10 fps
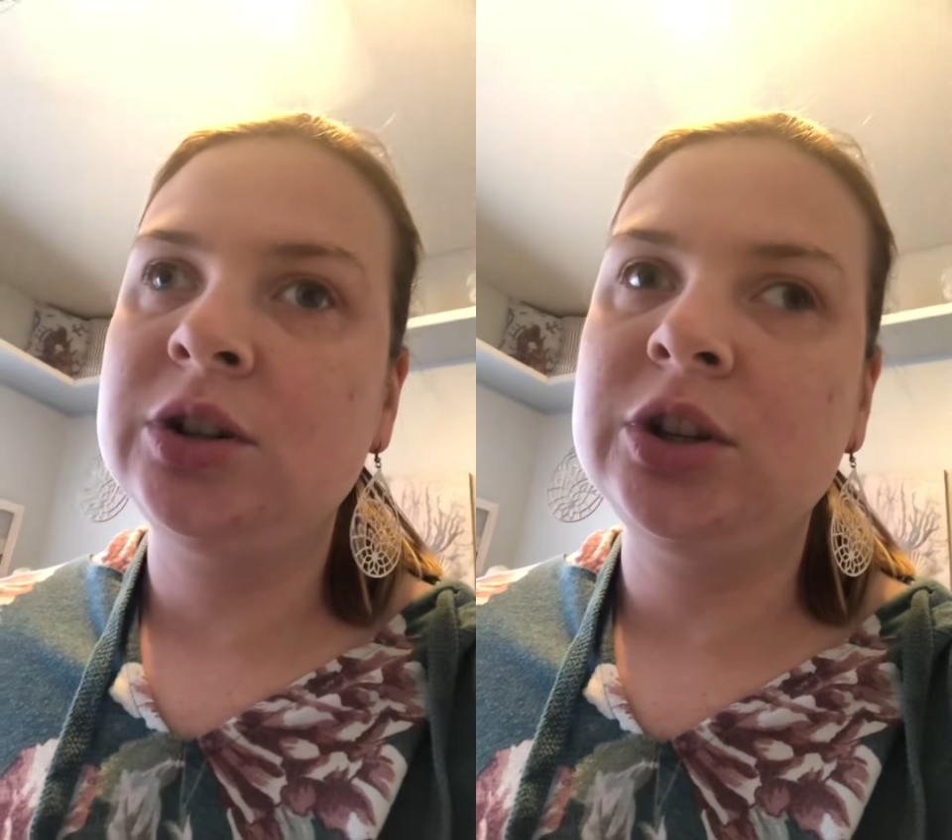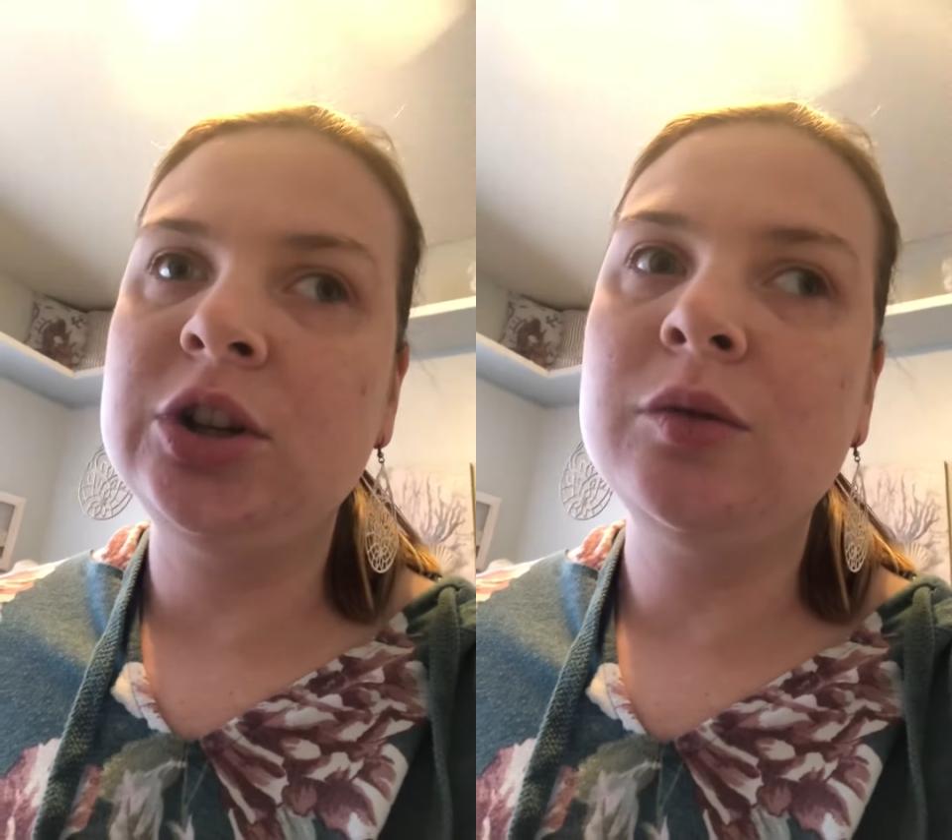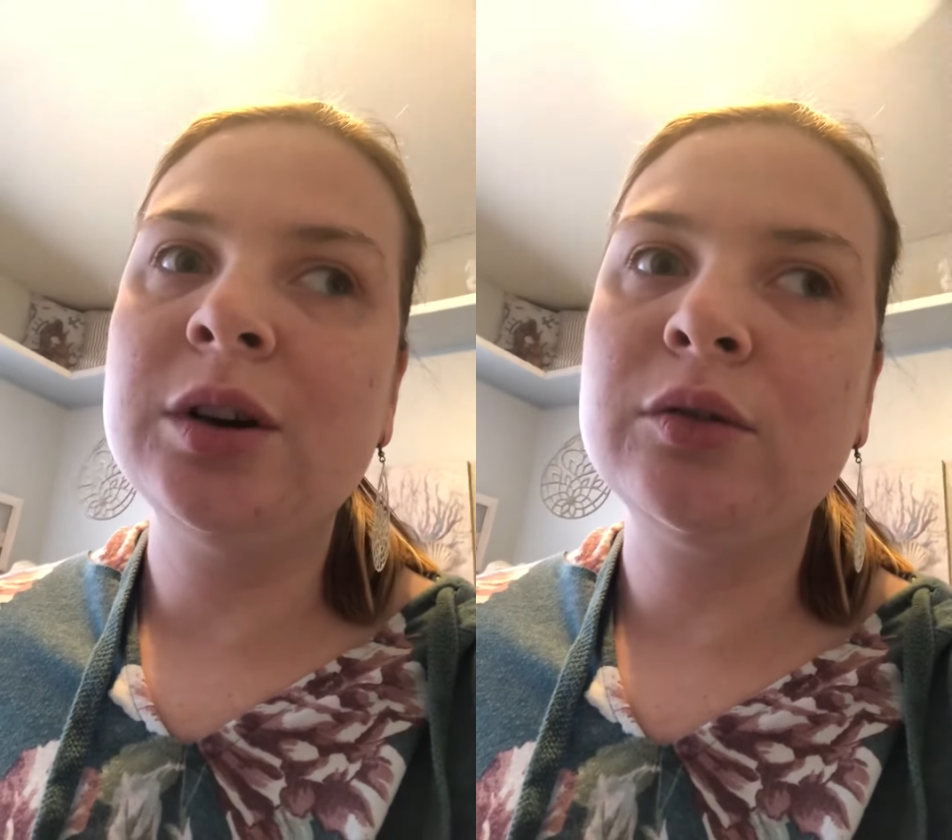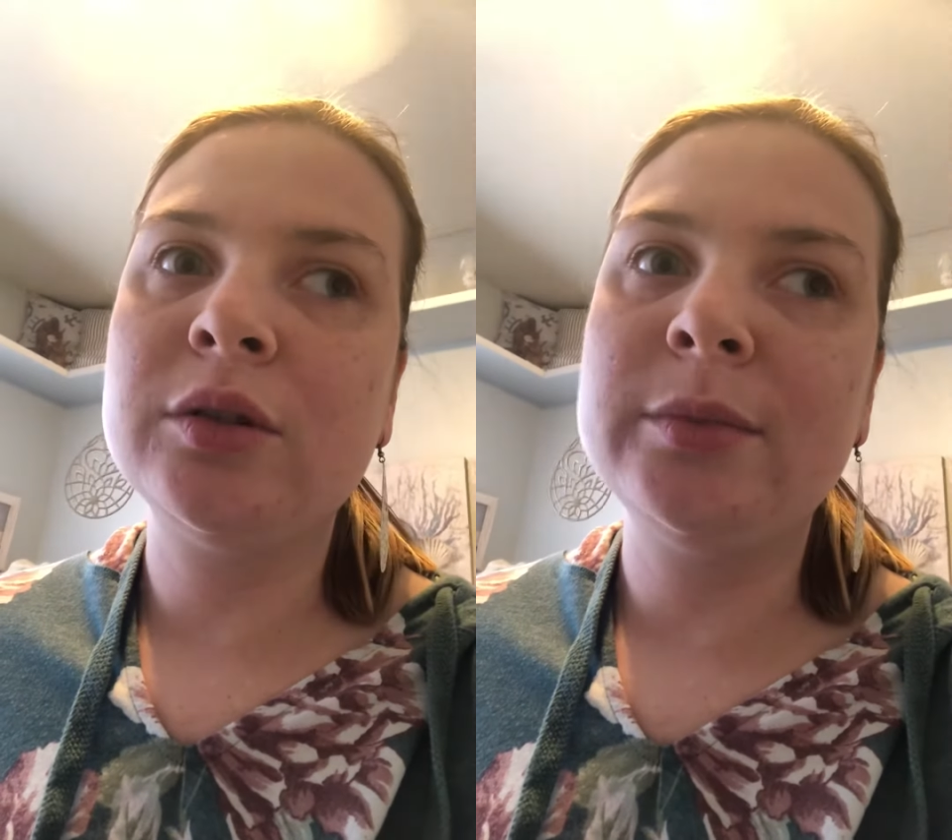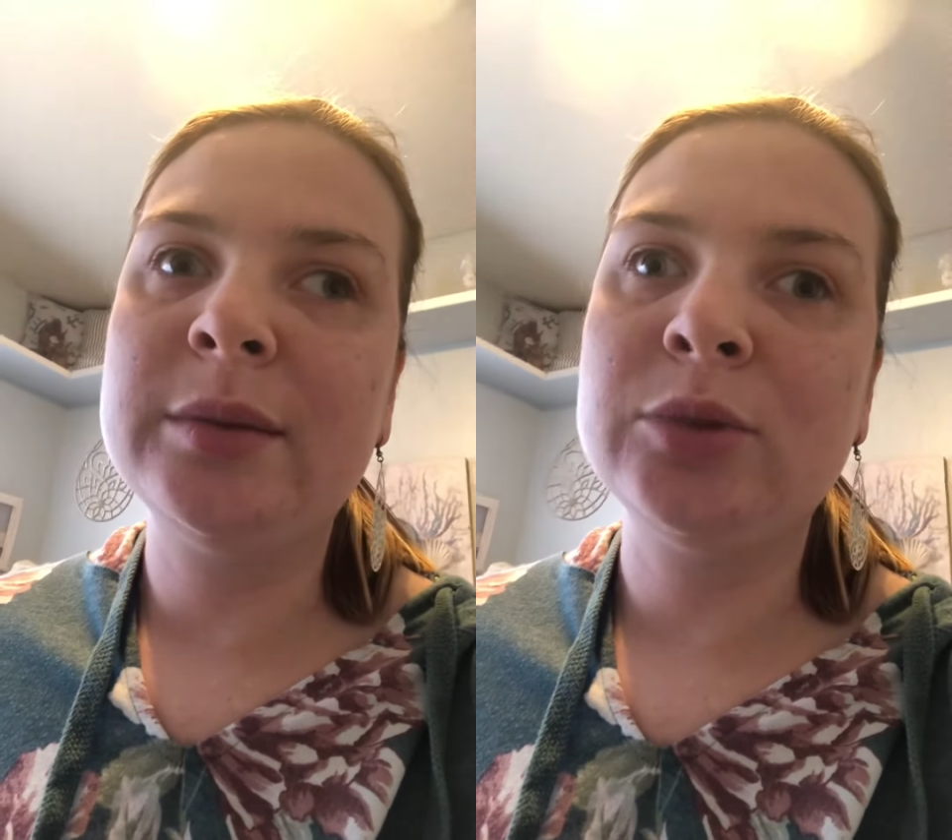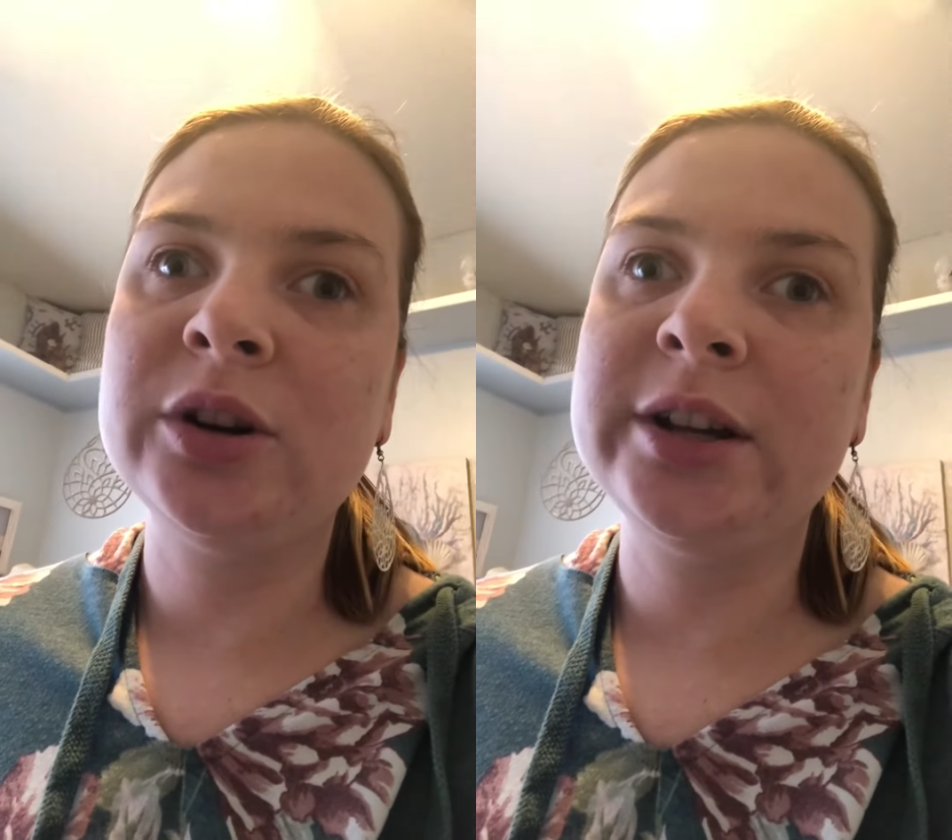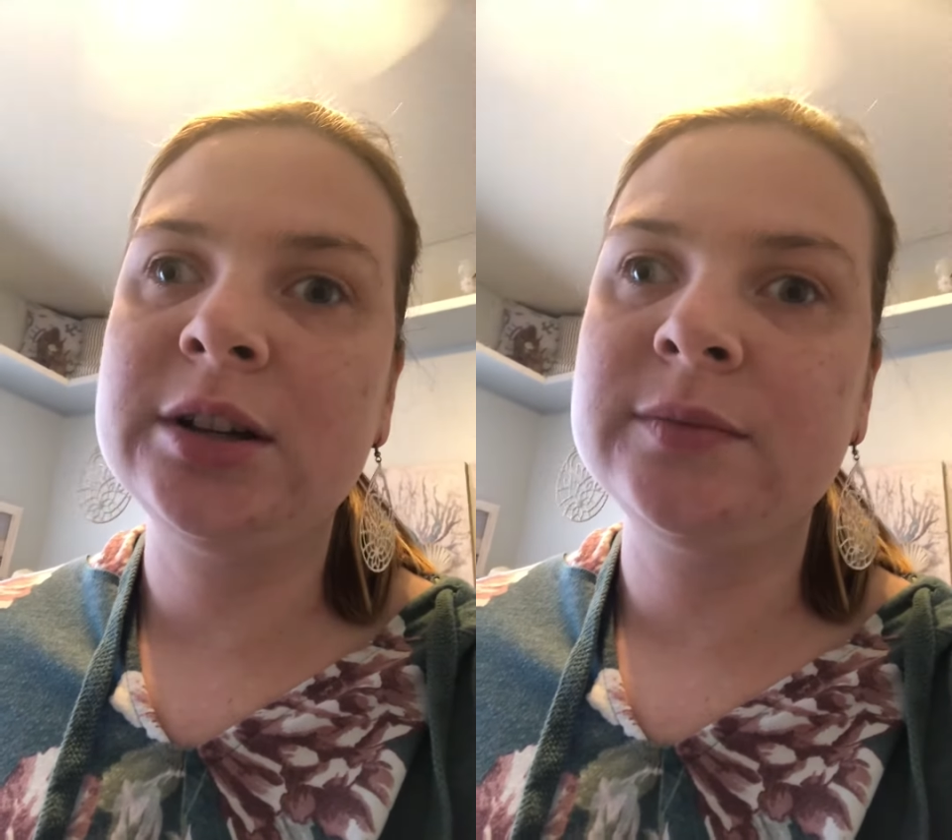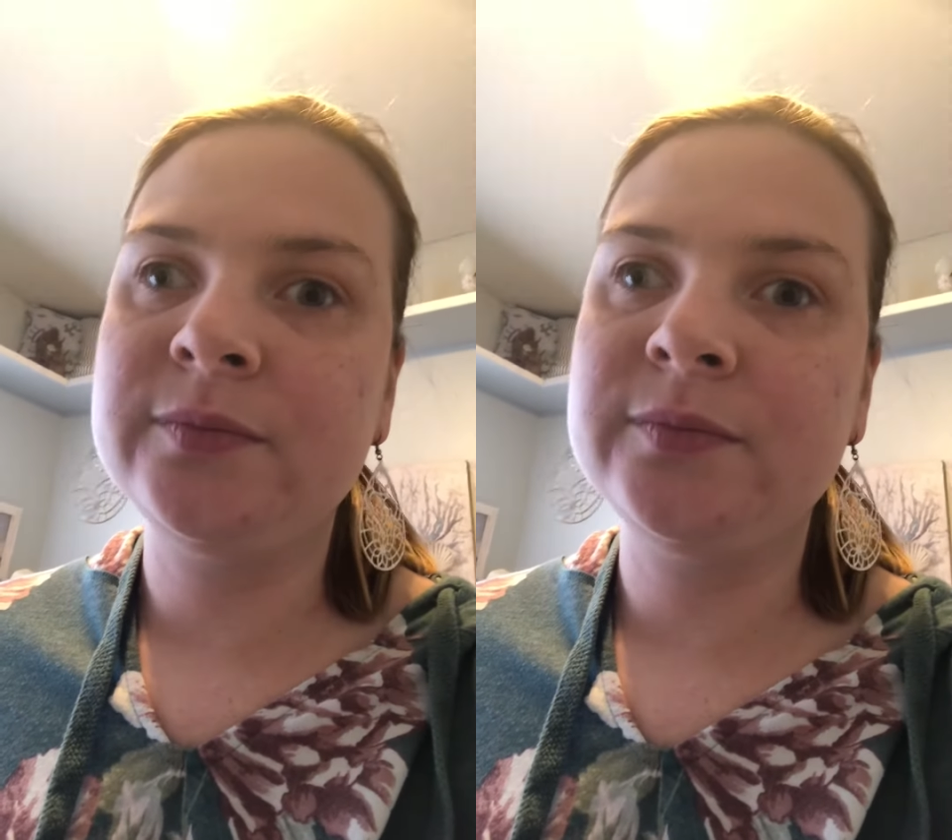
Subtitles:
you will remember it.